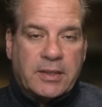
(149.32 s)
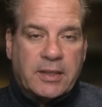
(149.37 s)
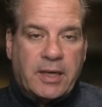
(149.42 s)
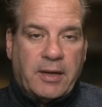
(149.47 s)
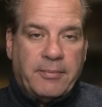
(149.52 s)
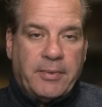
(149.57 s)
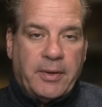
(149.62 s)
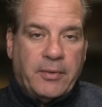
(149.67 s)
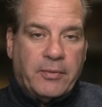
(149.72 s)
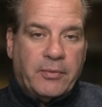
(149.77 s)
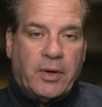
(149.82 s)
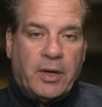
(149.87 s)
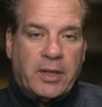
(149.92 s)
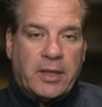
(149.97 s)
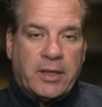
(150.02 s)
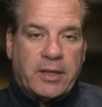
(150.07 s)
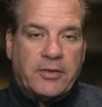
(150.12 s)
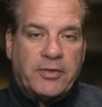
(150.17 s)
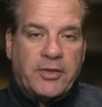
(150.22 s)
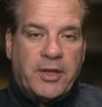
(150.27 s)
I mean,
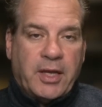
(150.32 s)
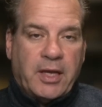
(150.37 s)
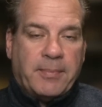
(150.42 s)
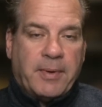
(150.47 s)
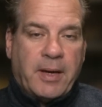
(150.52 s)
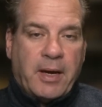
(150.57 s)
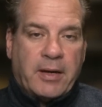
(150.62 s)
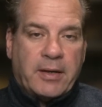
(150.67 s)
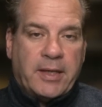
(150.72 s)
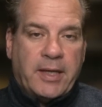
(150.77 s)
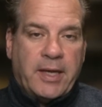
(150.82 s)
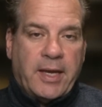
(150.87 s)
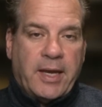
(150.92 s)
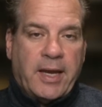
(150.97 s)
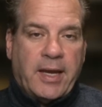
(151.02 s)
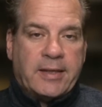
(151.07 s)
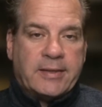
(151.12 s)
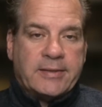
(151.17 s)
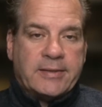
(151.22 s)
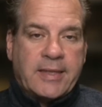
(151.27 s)
really, you think about it.
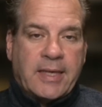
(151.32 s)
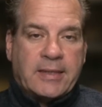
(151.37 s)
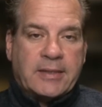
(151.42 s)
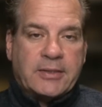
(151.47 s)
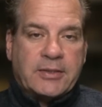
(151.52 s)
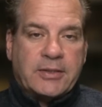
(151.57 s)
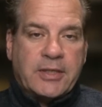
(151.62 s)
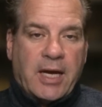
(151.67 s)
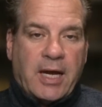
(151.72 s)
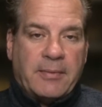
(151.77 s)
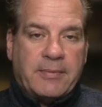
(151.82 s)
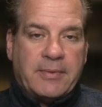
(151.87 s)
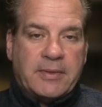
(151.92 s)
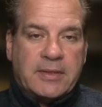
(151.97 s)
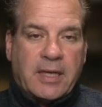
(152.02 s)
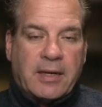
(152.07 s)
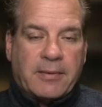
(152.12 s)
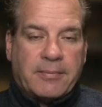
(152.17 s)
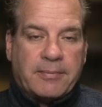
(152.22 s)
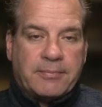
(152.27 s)
It's not his job. He's
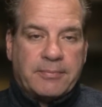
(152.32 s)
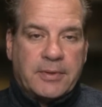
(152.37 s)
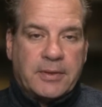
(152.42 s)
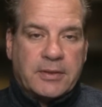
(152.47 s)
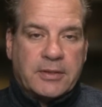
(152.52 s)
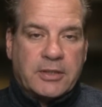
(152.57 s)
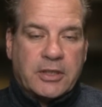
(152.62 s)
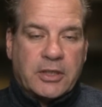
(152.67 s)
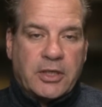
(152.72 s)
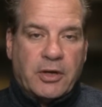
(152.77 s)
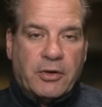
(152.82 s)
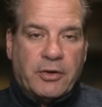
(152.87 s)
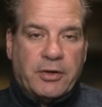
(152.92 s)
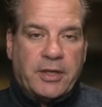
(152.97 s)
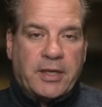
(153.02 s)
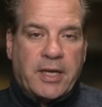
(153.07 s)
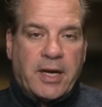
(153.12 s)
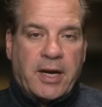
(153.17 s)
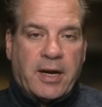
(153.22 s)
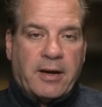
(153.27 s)
not a
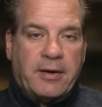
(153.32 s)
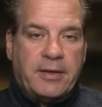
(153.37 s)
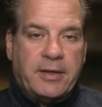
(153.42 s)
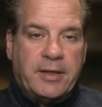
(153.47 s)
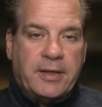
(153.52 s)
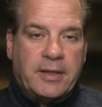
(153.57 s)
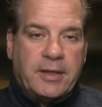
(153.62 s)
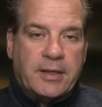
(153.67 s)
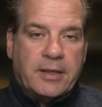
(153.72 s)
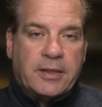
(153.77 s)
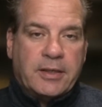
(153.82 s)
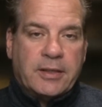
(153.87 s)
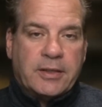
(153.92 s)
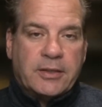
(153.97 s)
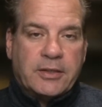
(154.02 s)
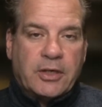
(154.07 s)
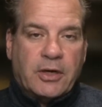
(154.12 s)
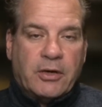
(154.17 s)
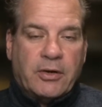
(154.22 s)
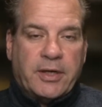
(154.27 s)
security guard.
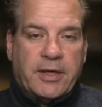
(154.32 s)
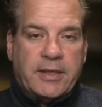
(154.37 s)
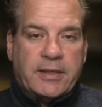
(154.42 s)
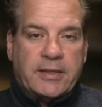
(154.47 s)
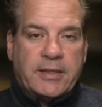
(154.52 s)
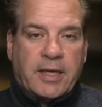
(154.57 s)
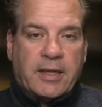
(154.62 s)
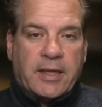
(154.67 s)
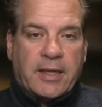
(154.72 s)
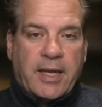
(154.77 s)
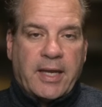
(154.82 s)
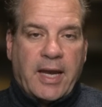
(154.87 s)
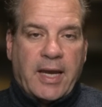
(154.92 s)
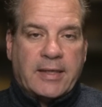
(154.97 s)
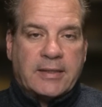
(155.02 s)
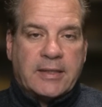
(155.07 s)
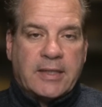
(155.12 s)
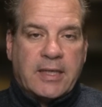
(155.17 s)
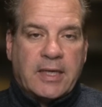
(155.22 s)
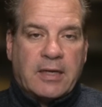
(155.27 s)
Sure, he can tell the
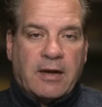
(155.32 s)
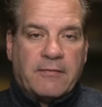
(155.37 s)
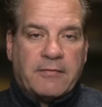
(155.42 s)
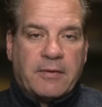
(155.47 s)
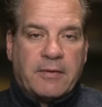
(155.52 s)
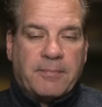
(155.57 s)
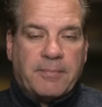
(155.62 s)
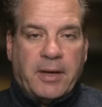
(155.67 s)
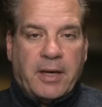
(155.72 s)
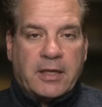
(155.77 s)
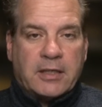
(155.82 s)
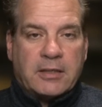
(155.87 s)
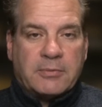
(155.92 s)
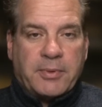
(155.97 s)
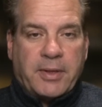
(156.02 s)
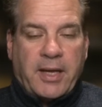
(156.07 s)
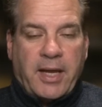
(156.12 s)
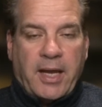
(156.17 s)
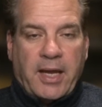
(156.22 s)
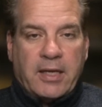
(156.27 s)
guys to get off the bus,
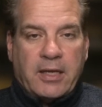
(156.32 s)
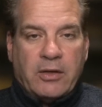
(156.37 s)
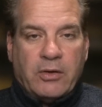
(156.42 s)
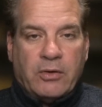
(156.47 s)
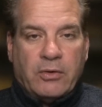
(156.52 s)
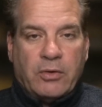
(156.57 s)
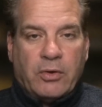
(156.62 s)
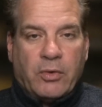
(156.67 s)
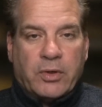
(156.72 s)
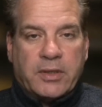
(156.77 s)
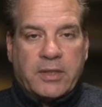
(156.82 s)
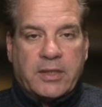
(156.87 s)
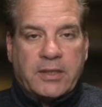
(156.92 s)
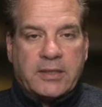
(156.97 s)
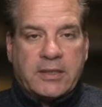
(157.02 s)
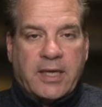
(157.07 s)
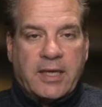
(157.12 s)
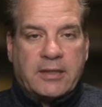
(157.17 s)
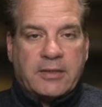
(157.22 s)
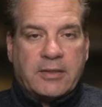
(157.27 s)
but hey, you don't know what
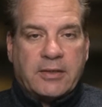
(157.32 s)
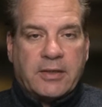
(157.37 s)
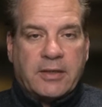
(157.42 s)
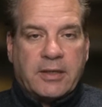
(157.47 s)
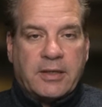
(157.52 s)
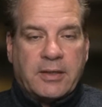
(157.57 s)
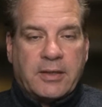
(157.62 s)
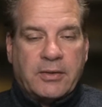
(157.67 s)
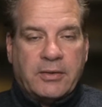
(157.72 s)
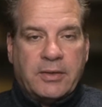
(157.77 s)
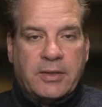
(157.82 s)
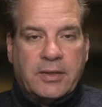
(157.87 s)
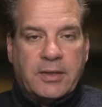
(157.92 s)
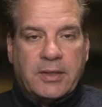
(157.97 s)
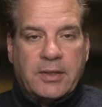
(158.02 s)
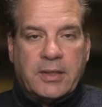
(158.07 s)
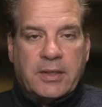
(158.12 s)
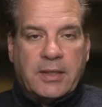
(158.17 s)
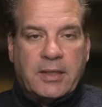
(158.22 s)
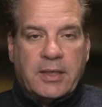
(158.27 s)
these kids are going to do.
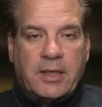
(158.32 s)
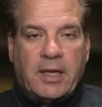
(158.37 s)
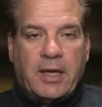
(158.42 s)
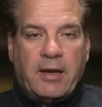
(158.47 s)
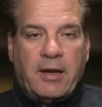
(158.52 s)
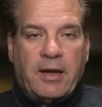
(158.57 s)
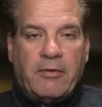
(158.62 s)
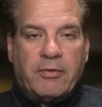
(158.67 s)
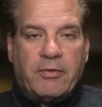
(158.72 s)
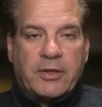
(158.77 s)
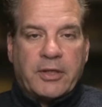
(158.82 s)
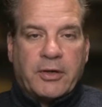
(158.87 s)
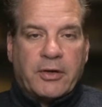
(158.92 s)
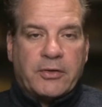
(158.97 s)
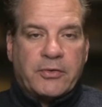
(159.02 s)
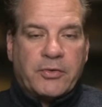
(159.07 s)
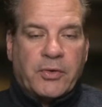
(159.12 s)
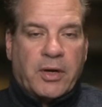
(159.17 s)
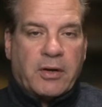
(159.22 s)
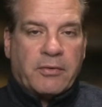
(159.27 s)
With
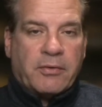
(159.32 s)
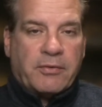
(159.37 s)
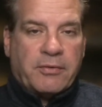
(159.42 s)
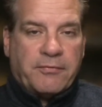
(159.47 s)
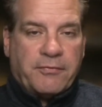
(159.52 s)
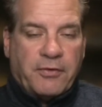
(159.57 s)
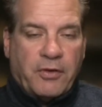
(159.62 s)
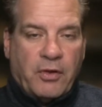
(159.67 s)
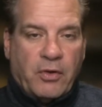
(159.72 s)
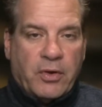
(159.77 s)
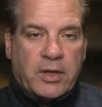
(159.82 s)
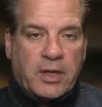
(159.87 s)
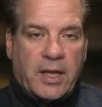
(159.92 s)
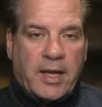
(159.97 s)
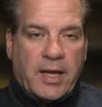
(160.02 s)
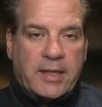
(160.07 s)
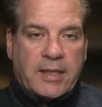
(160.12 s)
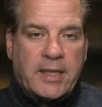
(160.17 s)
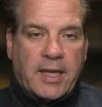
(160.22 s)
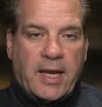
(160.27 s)
their adrenaline flowing
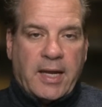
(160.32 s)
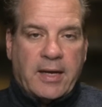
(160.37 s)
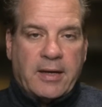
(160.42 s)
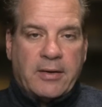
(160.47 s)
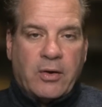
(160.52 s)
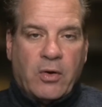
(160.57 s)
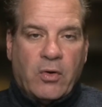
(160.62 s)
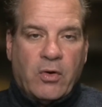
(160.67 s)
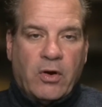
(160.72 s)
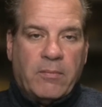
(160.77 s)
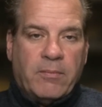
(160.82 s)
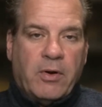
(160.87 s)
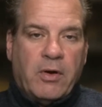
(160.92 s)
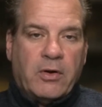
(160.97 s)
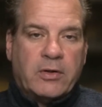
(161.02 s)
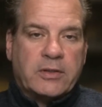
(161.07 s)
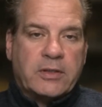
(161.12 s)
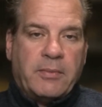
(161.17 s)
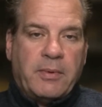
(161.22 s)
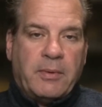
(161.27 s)
like that and the
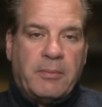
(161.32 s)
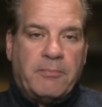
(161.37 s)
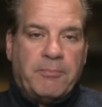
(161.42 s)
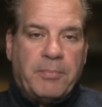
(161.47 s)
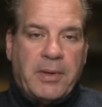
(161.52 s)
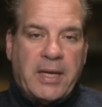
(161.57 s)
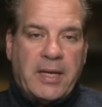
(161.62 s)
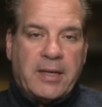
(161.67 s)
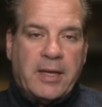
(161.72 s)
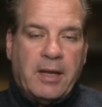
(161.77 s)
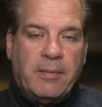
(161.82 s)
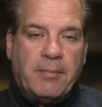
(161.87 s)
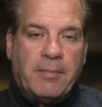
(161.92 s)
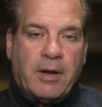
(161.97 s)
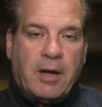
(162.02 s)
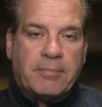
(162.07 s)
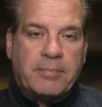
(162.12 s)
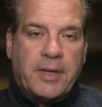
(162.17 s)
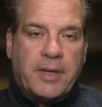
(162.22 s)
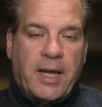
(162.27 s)
hormones, they'd be beating him
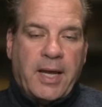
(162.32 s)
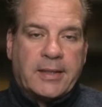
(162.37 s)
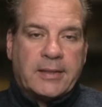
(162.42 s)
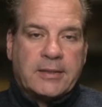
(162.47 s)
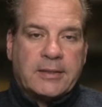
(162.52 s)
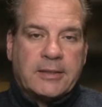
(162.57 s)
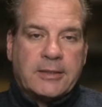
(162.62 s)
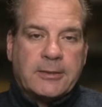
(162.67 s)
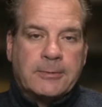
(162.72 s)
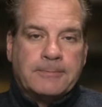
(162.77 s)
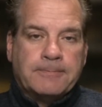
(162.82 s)
up next.